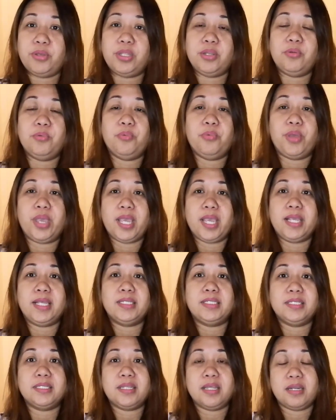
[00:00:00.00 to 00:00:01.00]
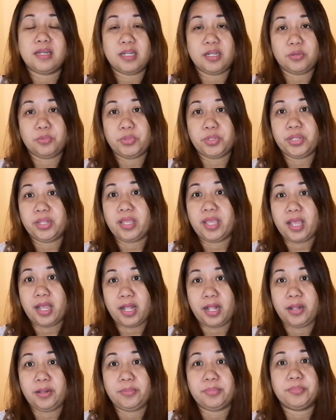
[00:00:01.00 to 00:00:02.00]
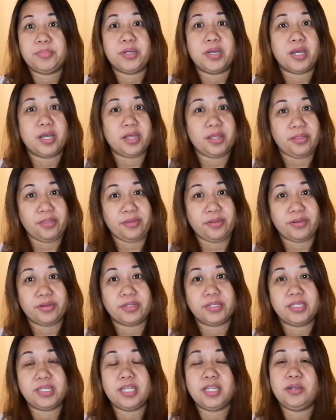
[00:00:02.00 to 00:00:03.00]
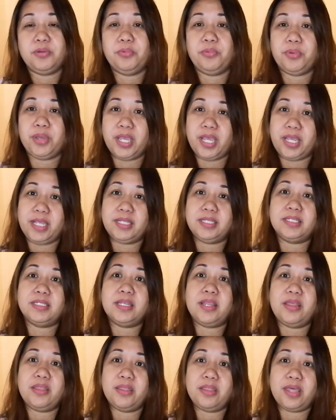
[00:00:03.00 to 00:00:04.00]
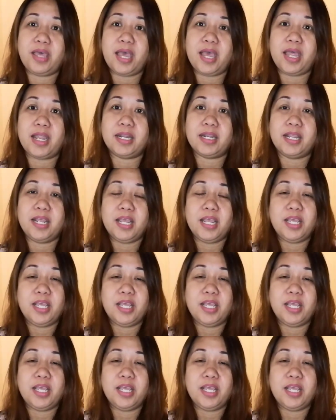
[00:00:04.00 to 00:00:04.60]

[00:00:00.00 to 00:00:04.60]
in ways that it will help others, in ways that